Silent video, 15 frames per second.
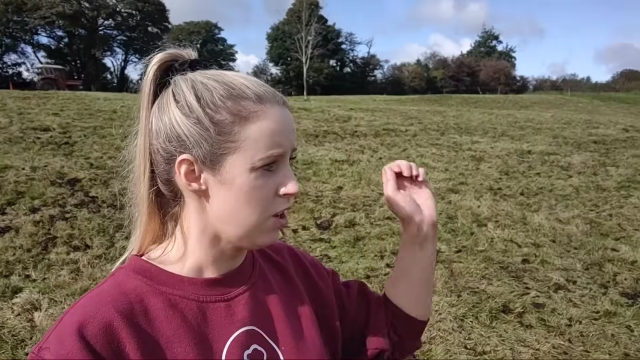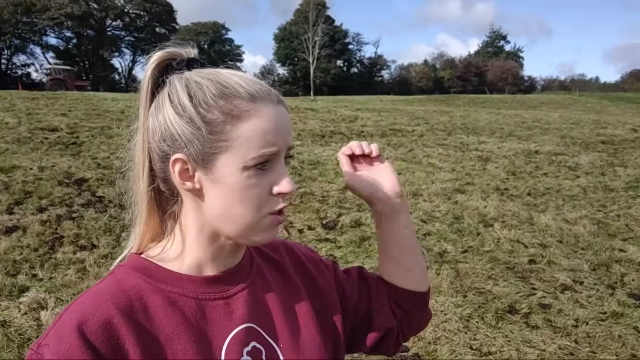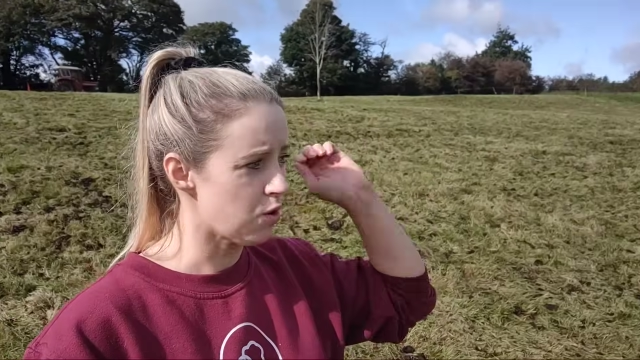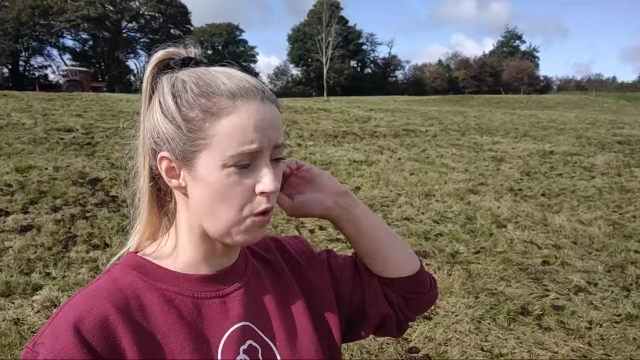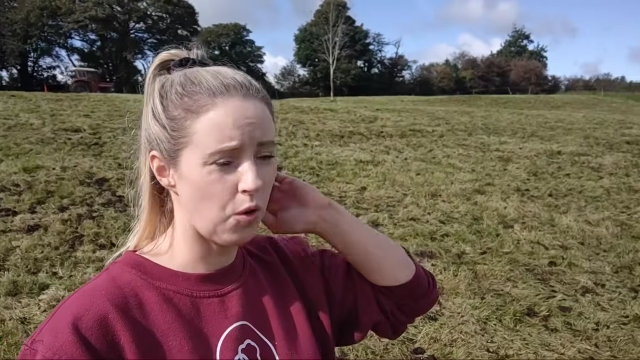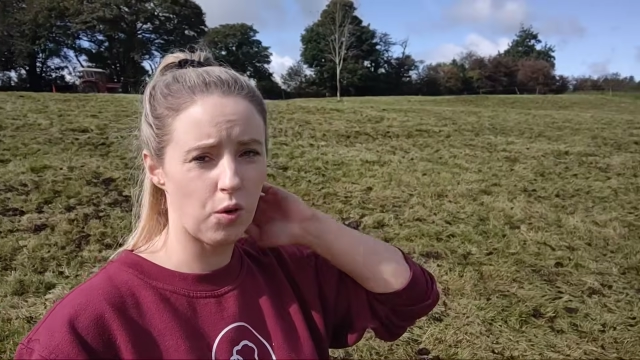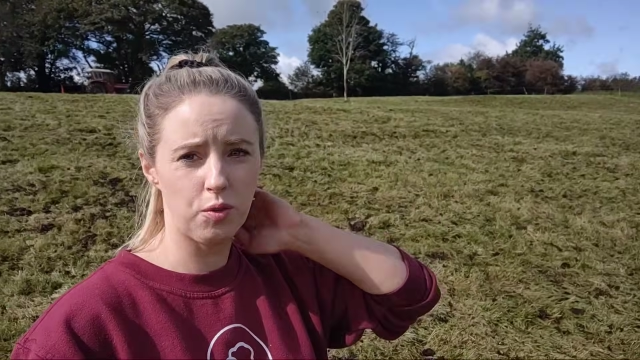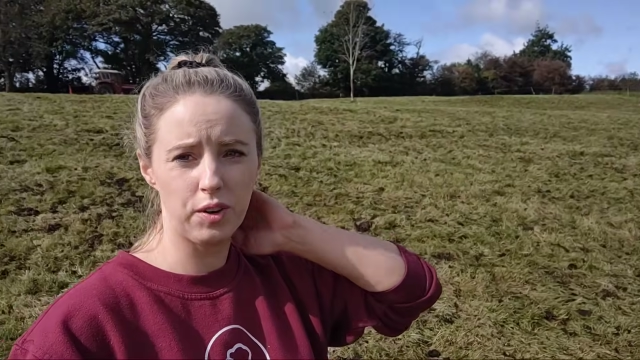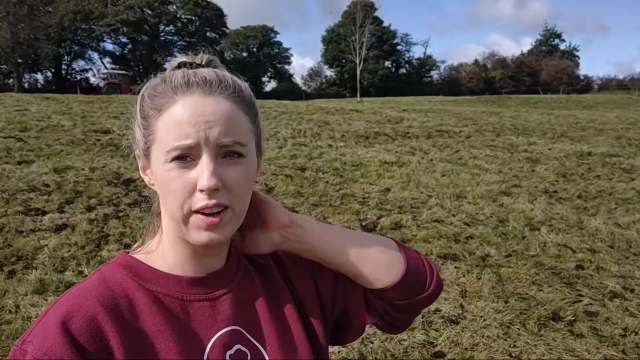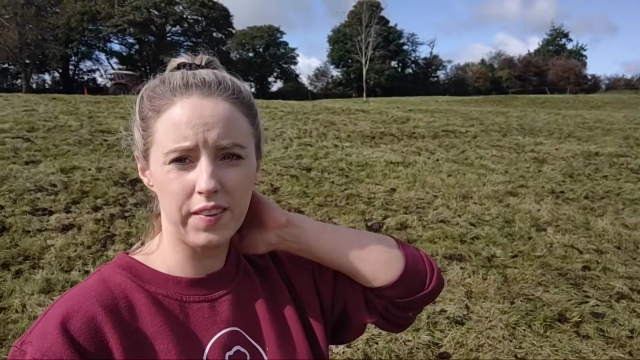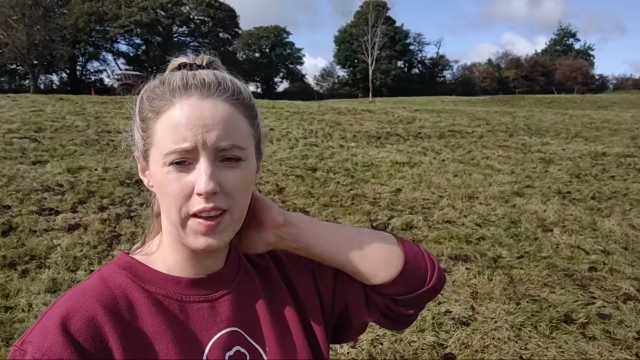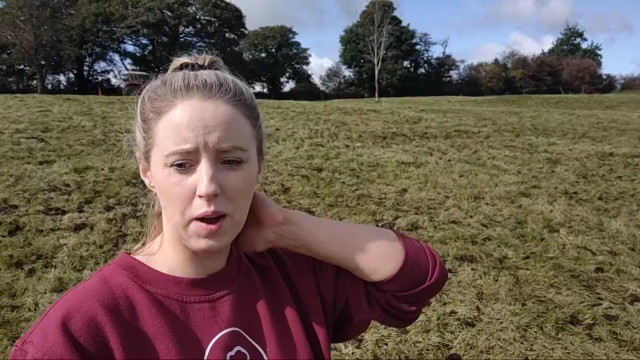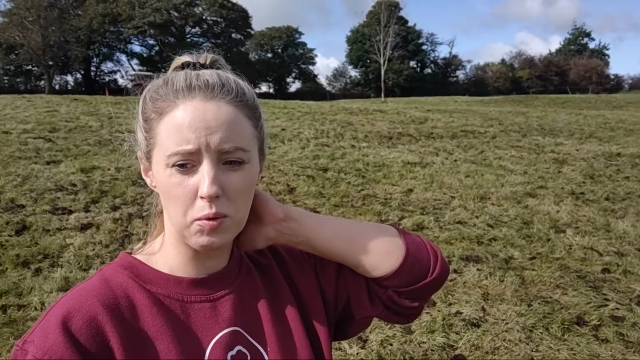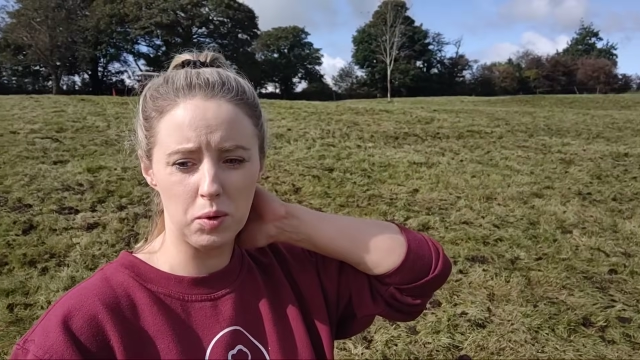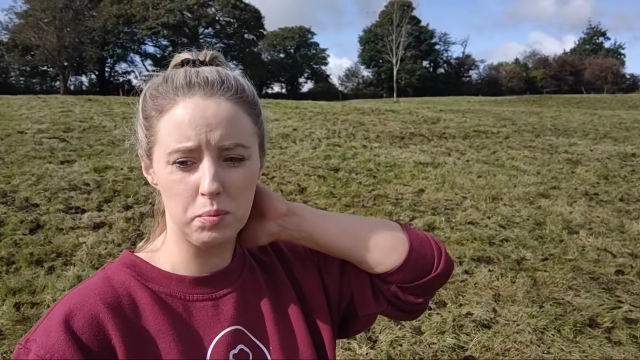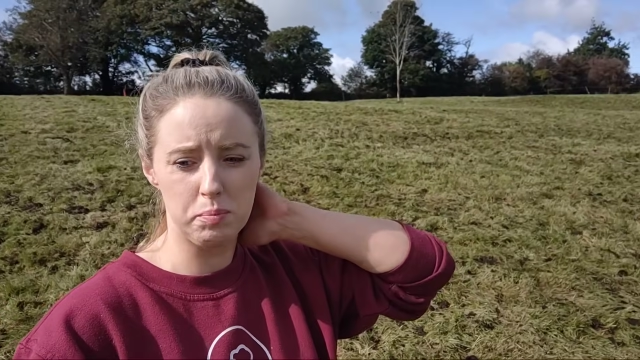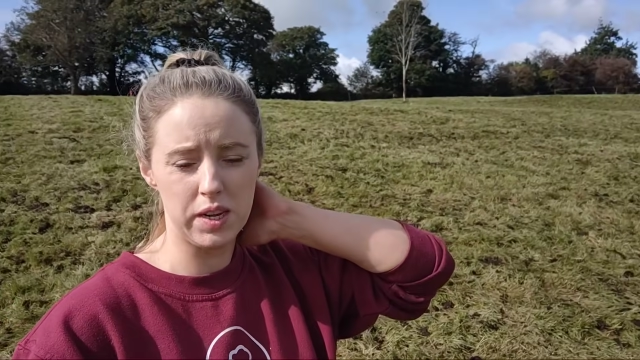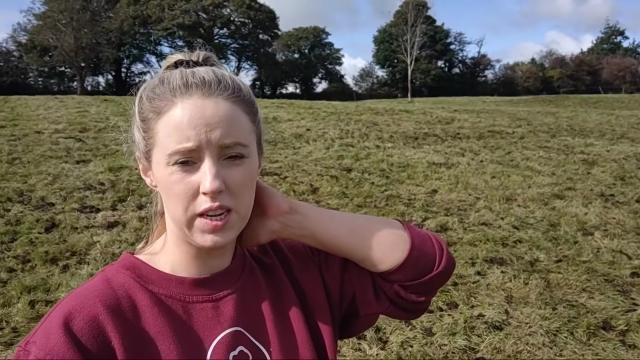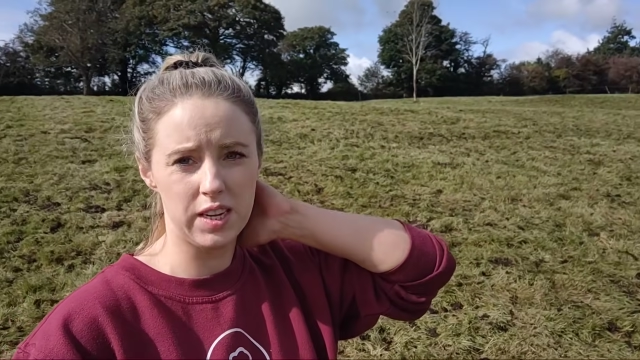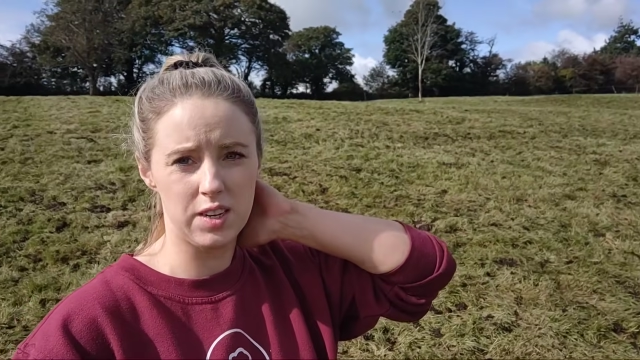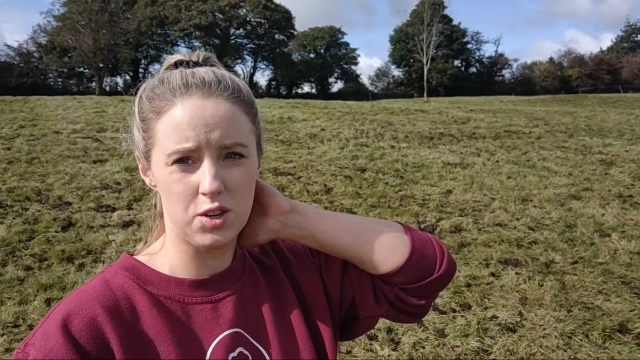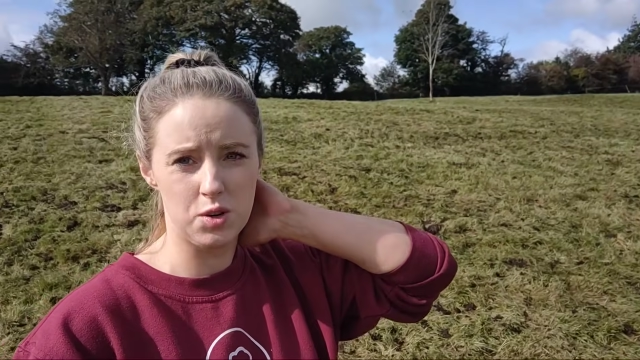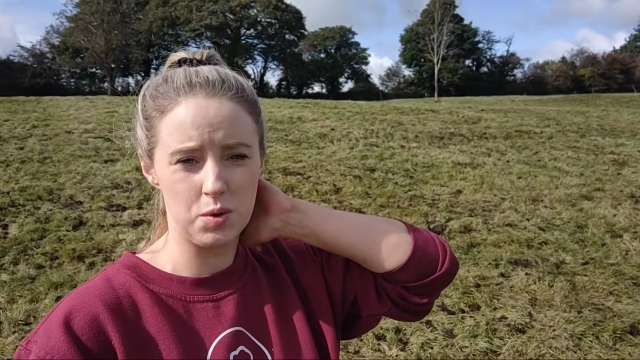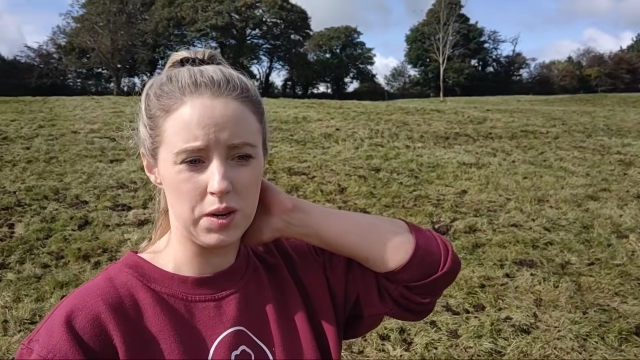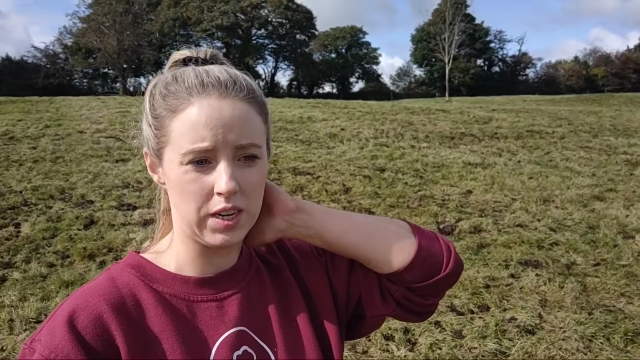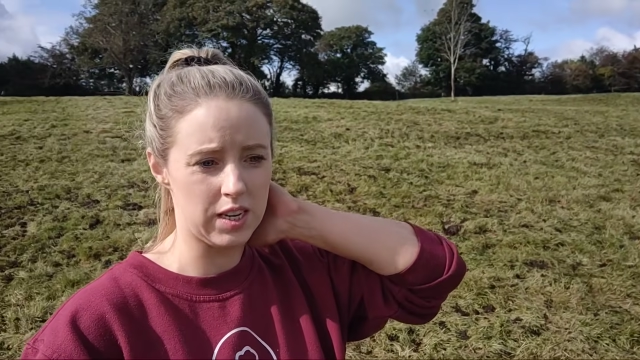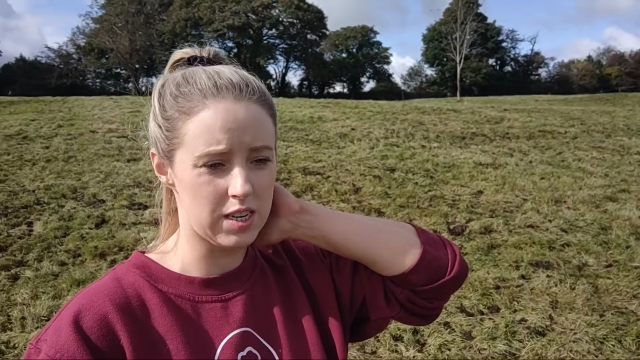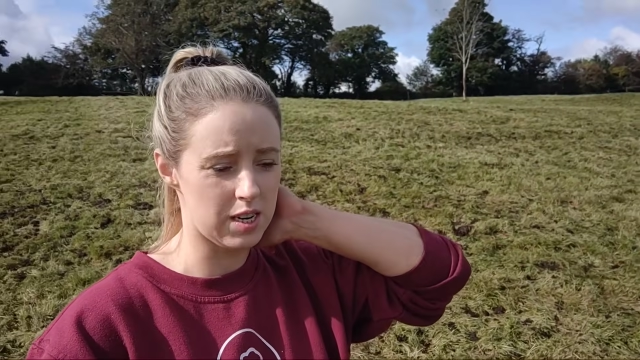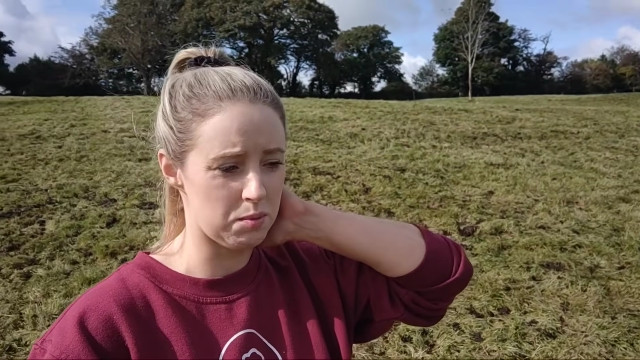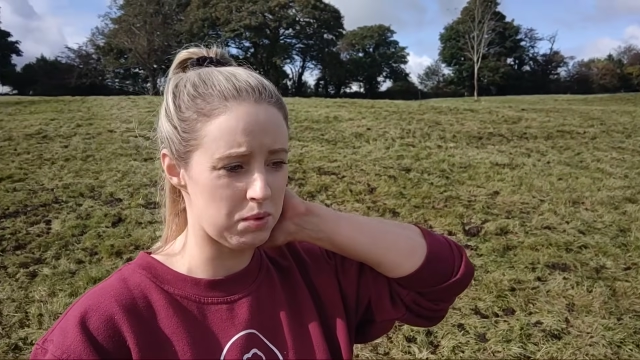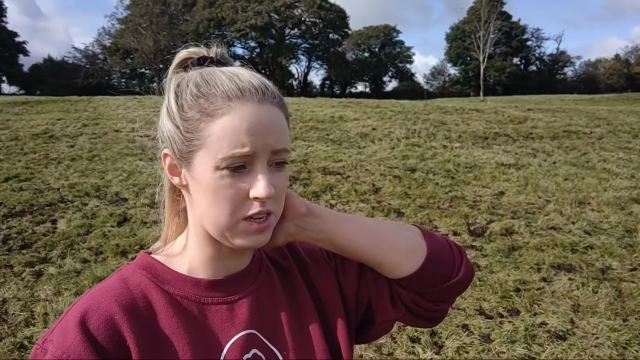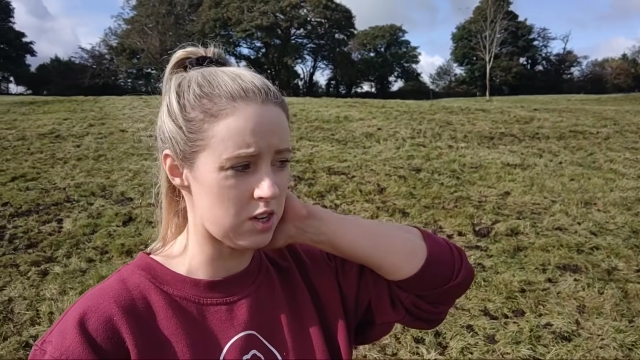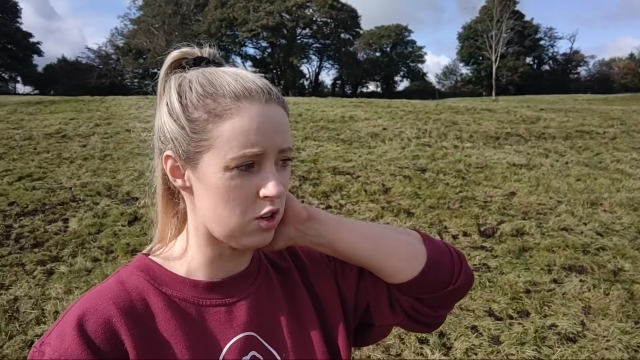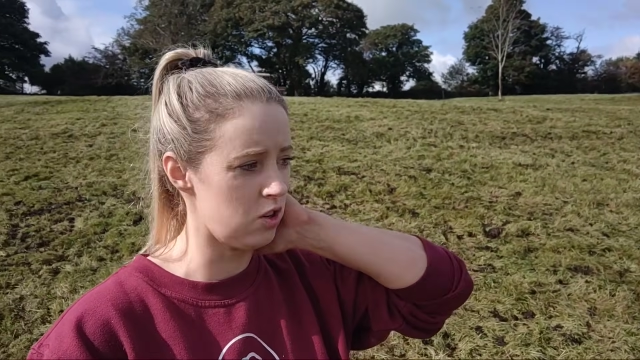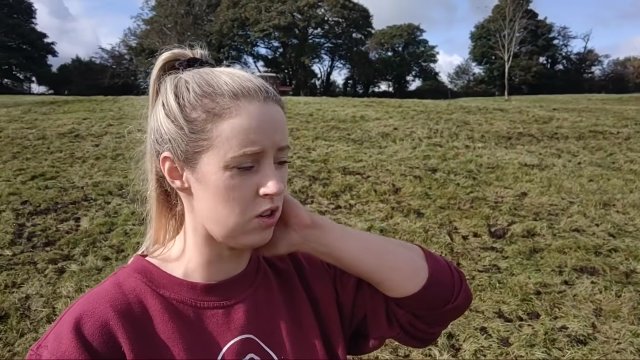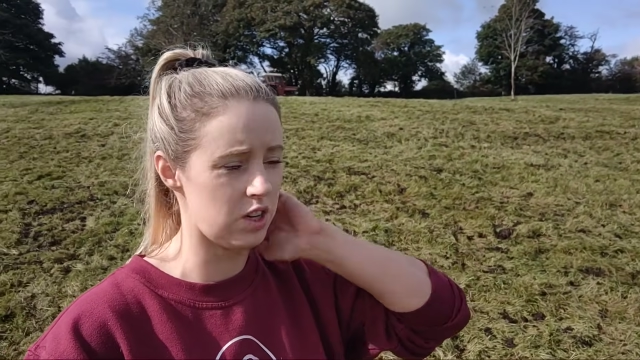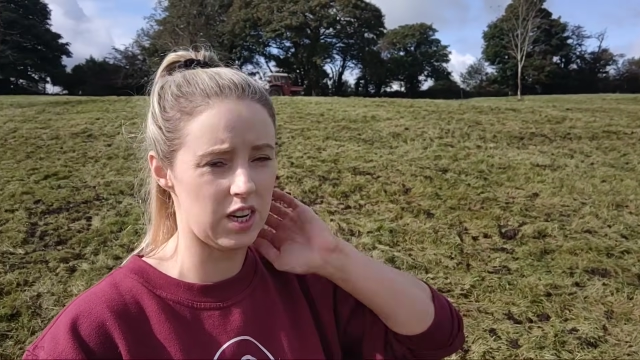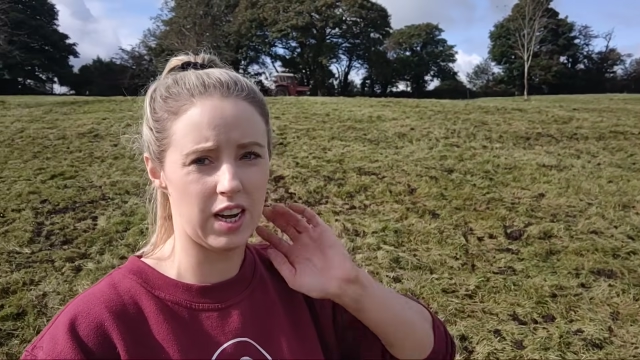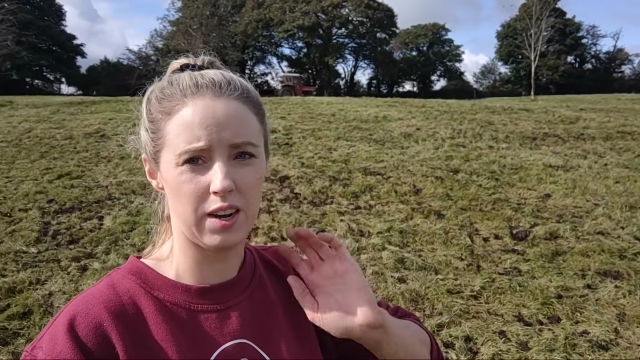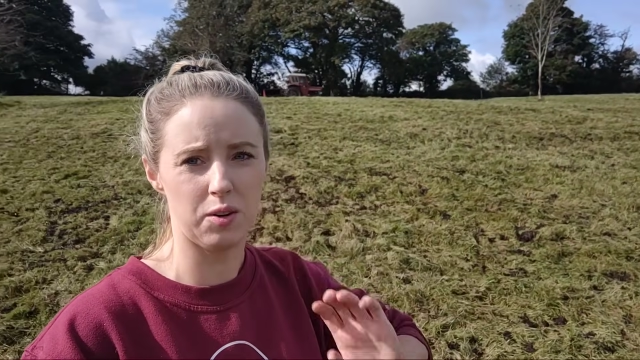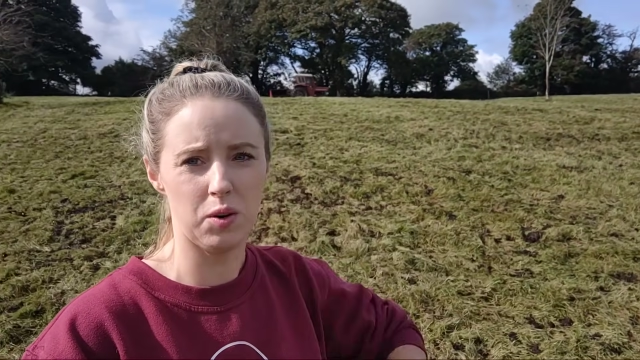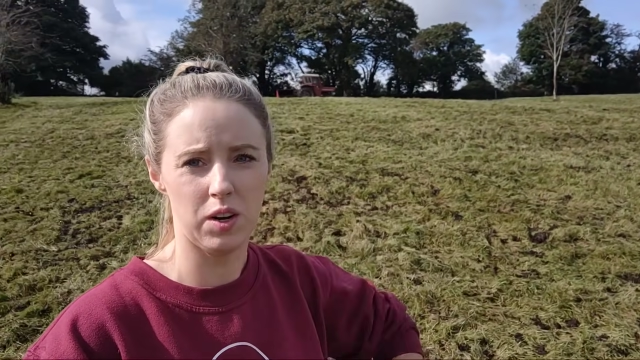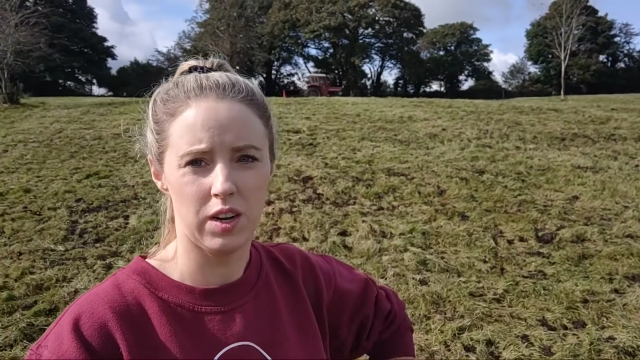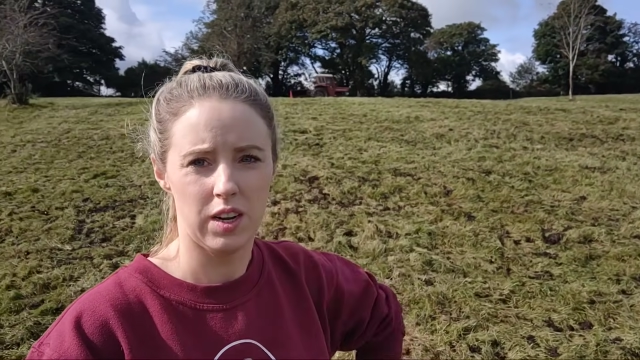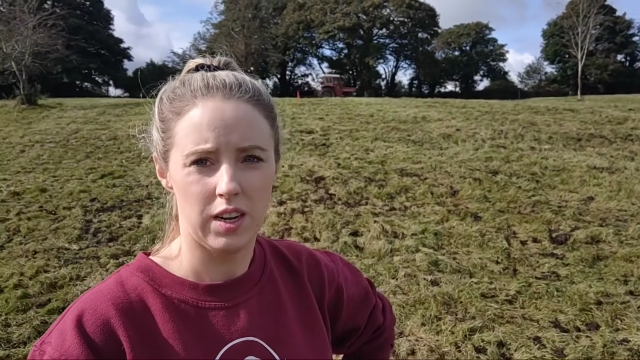So hopefully that will be doing it a bit of good now